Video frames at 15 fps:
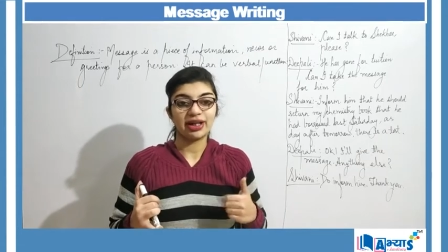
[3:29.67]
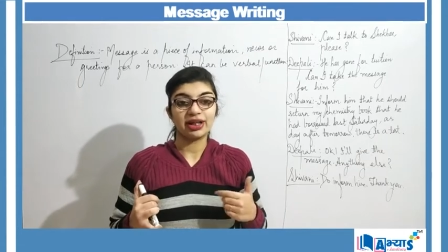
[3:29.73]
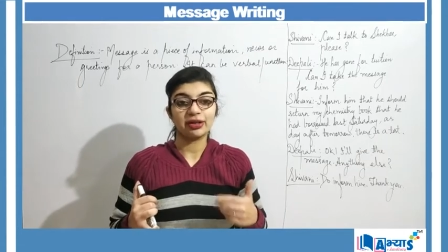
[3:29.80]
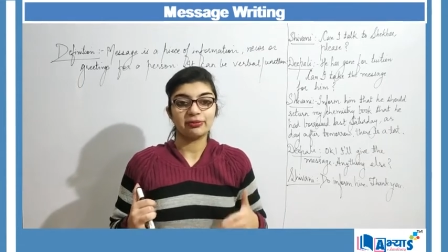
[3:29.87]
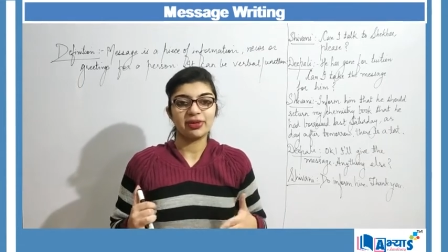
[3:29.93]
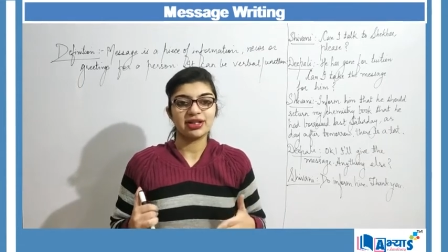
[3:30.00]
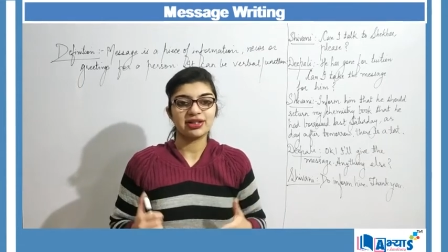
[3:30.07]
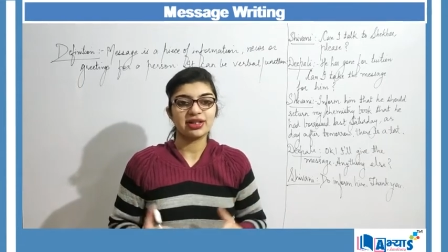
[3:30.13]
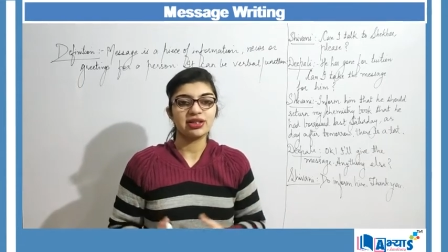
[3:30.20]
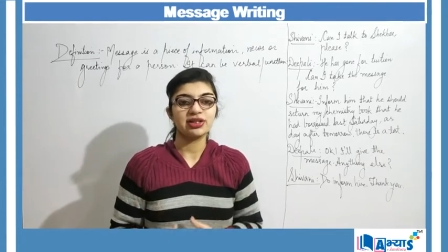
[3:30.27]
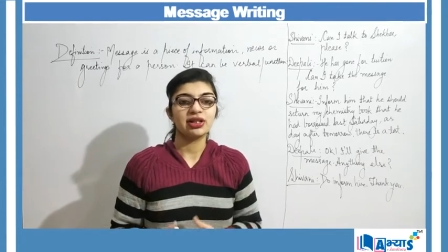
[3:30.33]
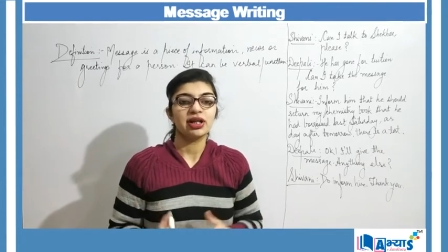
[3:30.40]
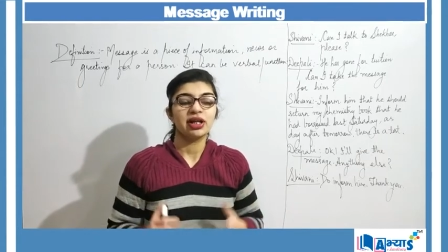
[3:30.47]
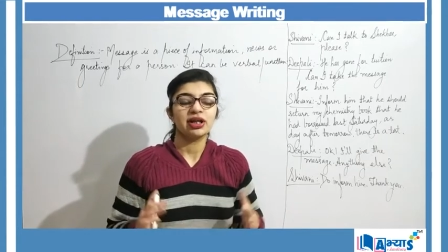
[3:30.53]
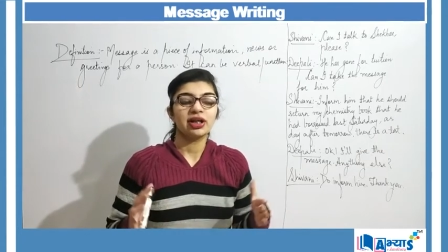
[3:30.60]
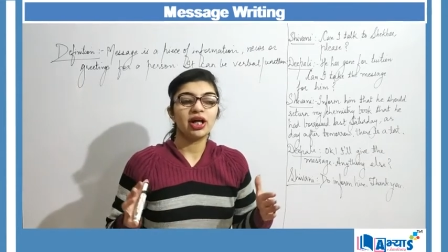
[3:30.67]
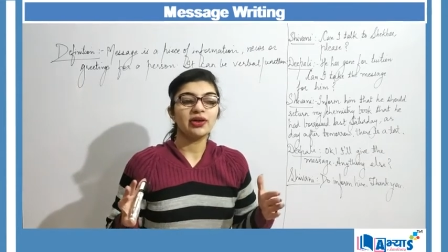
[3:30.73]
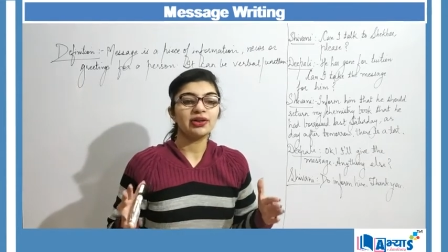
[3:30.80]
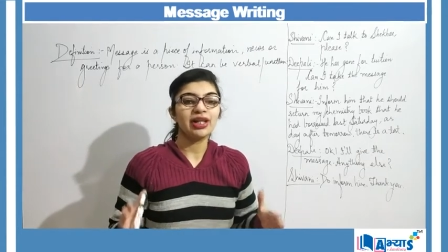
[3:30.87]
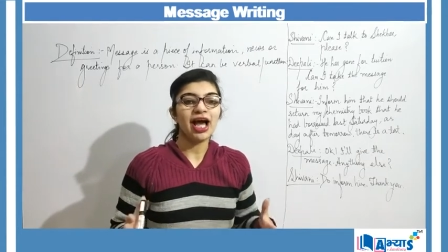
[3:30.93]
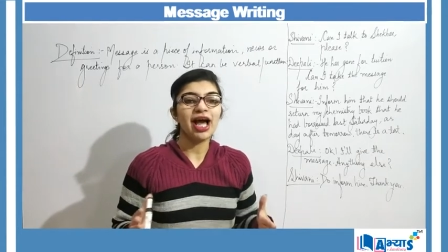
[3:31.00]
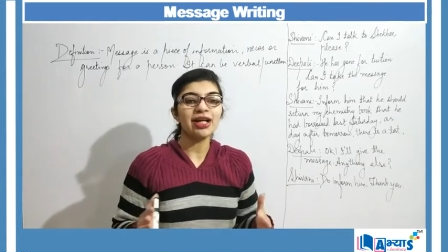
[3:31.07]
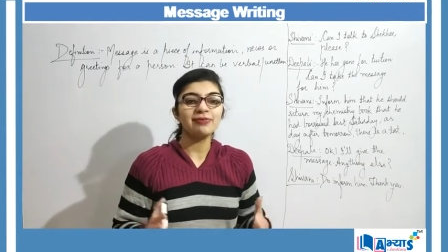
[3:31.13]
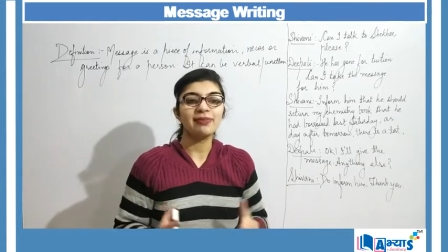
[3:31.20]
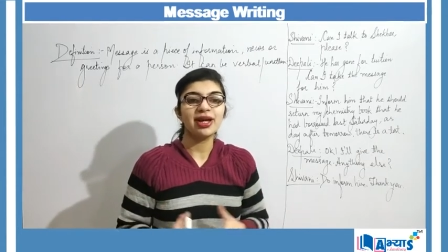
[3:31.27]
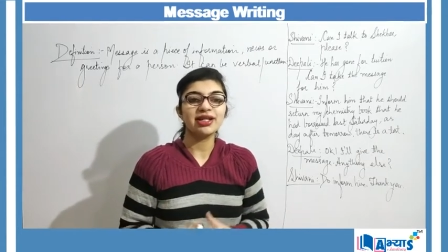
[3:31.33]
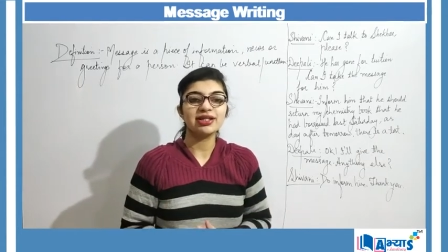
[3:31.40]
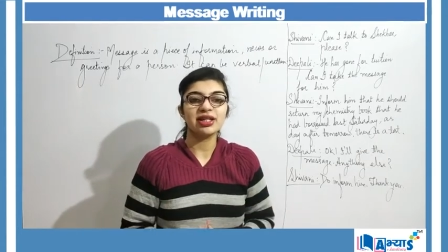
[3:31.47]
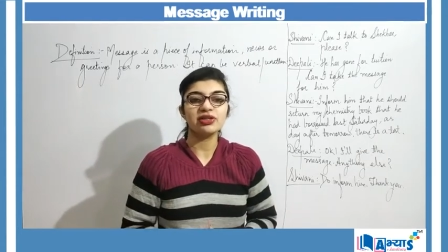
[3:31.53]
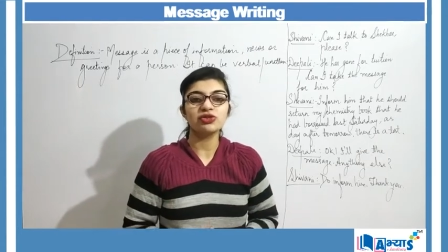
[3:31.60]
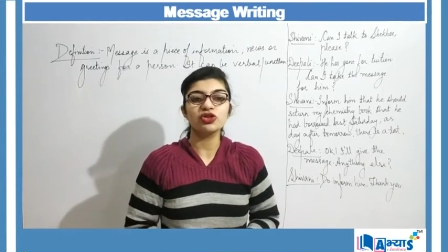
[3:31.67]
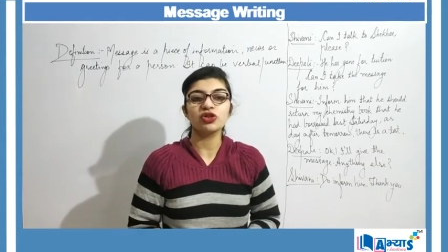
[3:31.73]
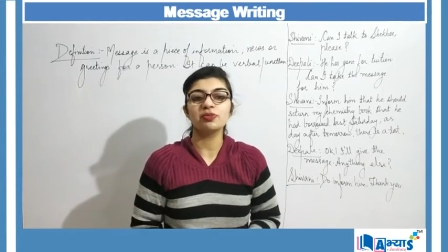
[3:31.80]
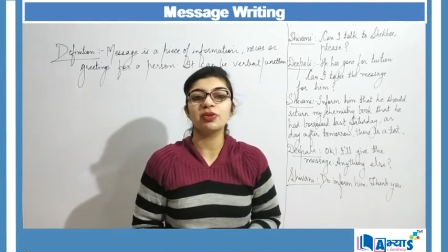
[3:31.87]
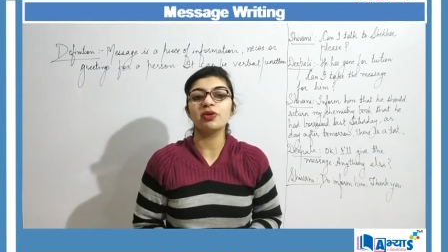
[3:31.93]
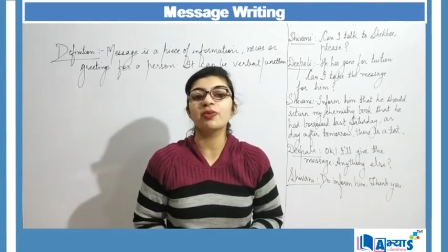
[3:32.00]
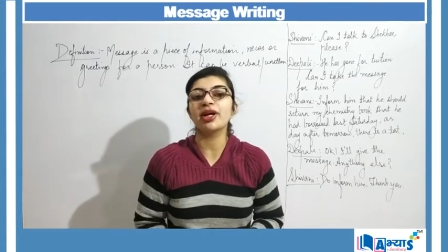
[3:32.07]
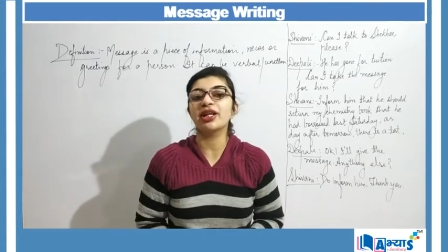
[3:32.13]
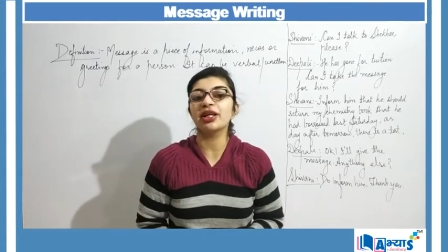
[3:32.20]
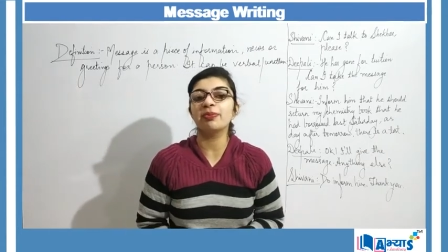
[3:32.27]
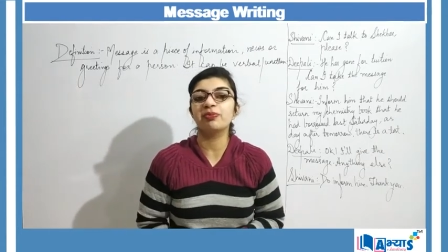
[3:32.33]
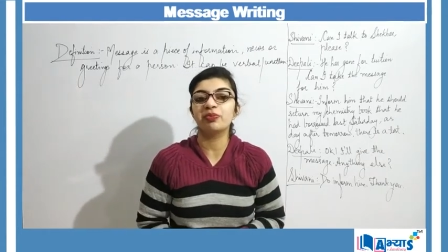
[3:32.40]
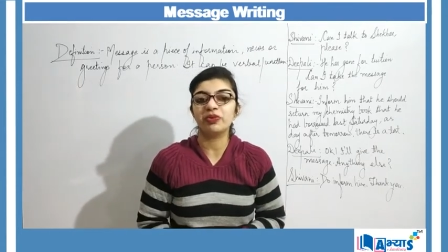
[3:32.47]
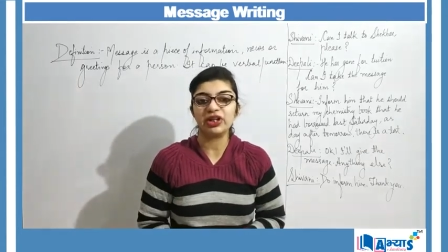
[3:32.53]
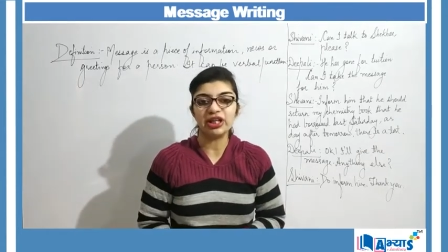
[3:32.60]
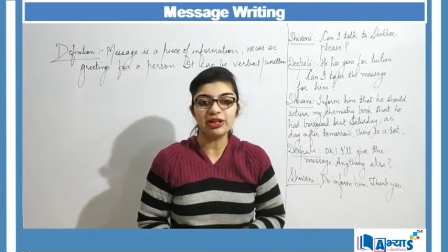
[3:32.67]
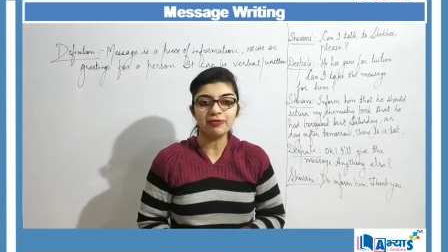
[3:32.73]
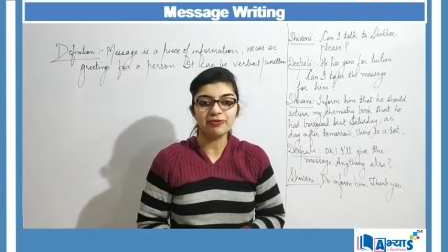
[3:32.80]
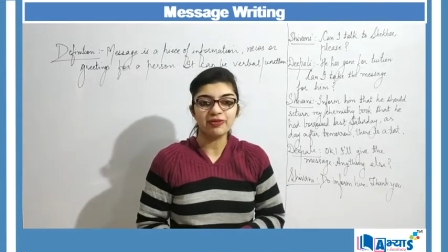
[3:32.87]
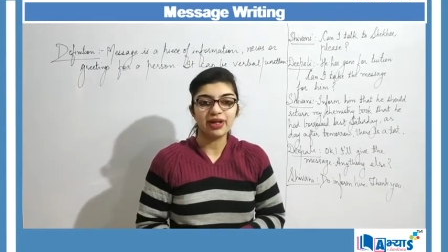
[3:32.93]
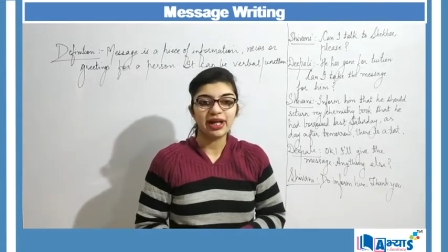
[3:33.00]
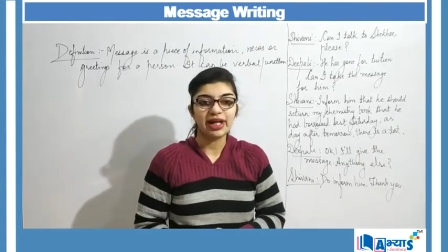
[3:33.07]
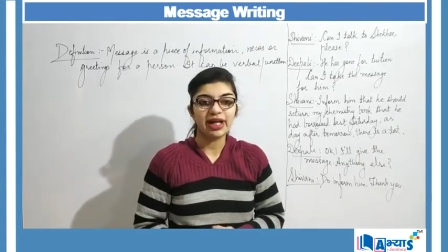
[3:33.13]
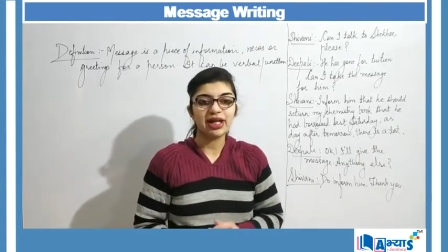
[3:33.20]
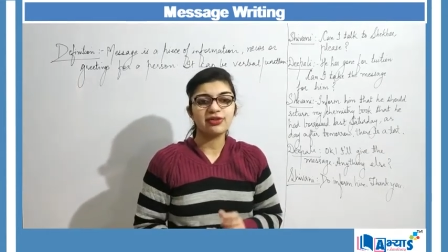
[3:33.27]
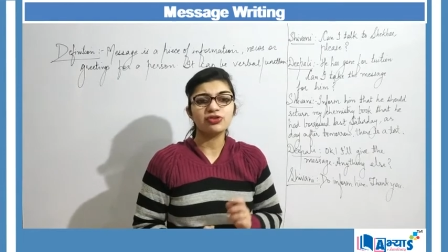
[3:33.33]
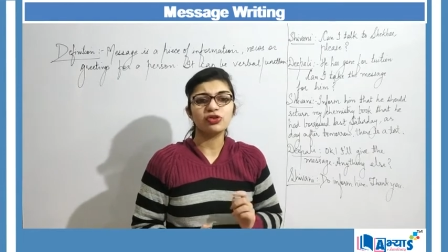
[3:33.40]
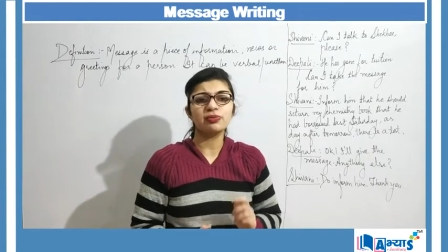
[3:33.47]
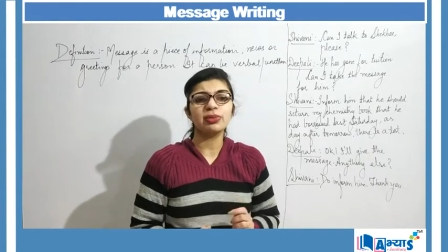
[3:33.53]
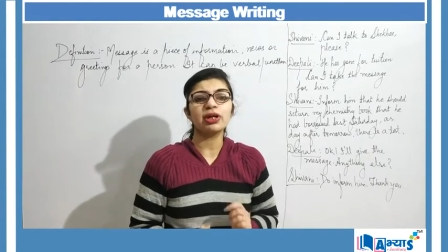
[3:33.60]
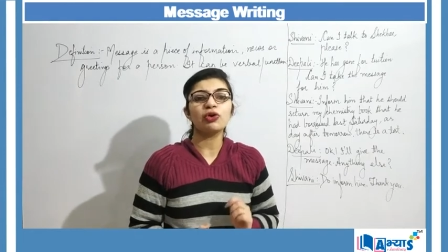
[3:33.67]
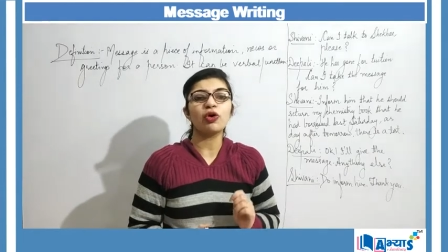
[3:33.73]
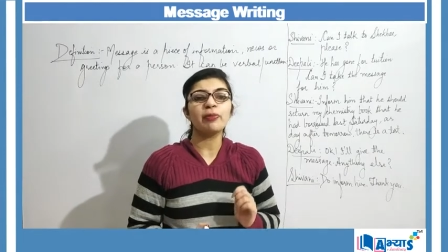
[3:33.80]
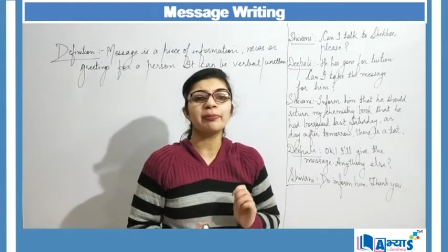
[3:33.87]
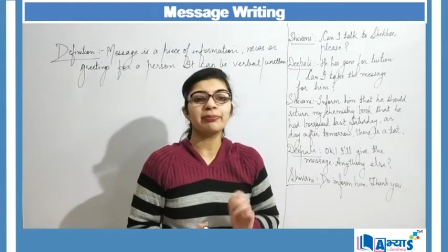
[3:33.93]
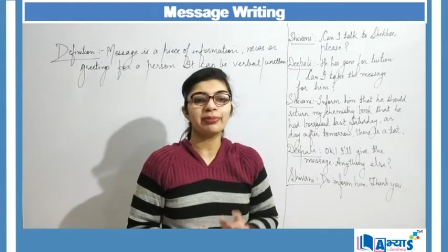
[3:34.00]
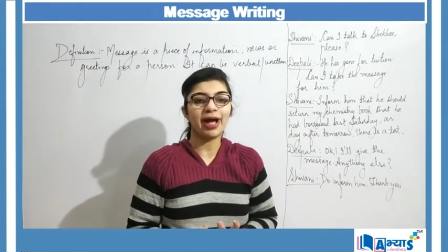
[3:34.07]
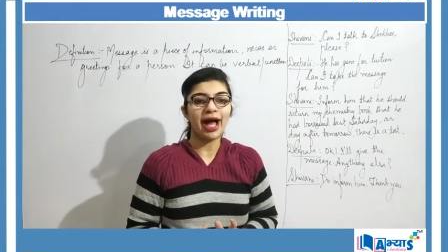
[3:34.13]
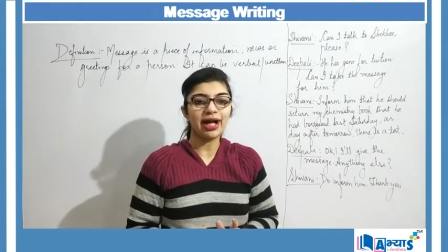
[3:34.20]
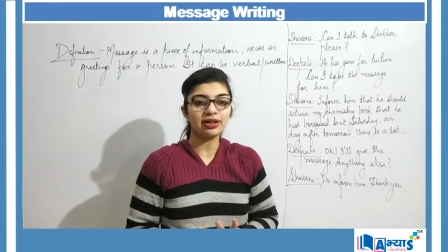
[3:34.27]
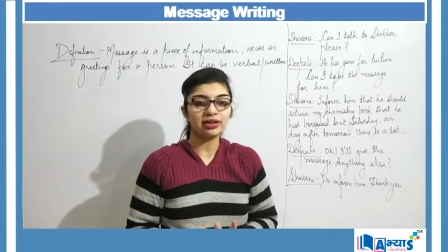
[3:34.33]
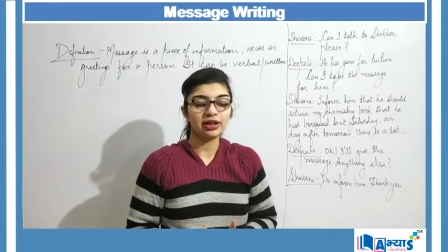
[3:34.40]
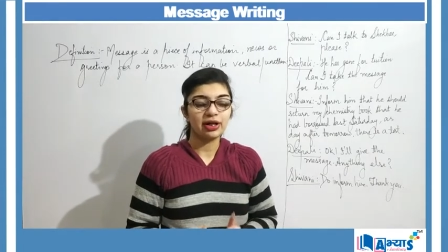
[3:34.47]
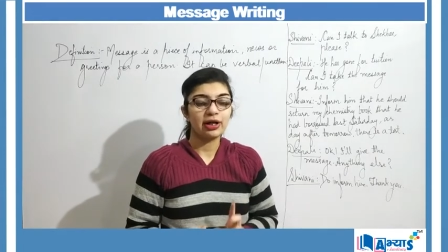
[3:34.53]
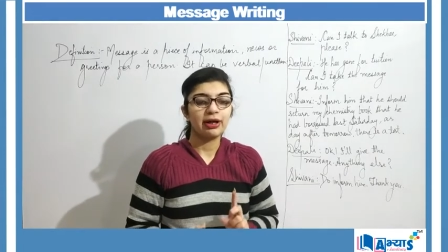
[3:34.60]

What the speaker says: message. Now that message should be very brief, it should be compact,